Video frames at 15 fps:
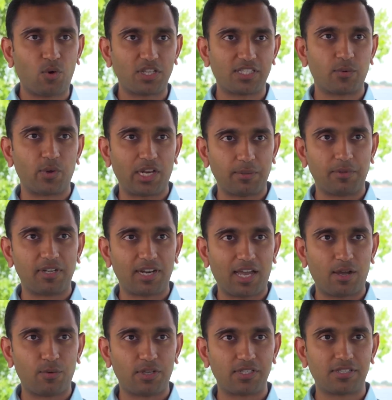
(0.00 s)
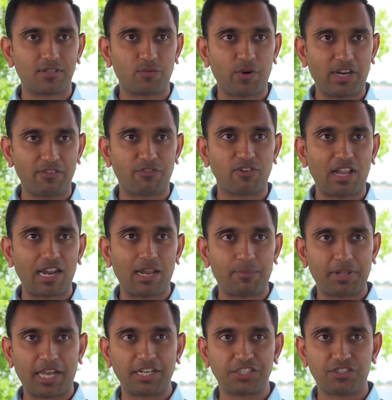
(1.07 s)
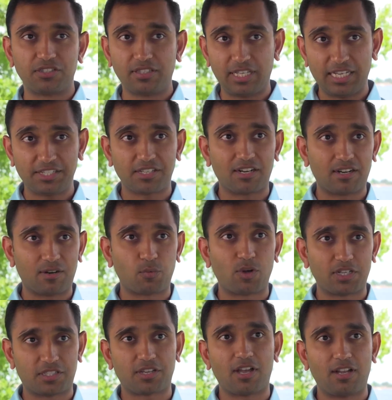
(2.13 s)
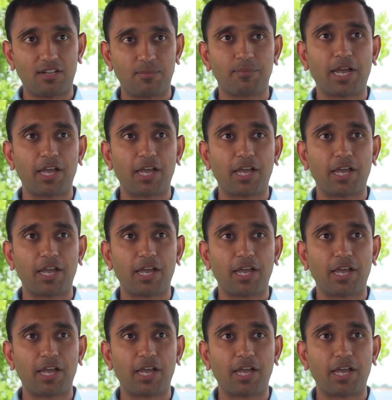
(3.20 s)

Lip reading: what's available now is ready for land application. These are what's called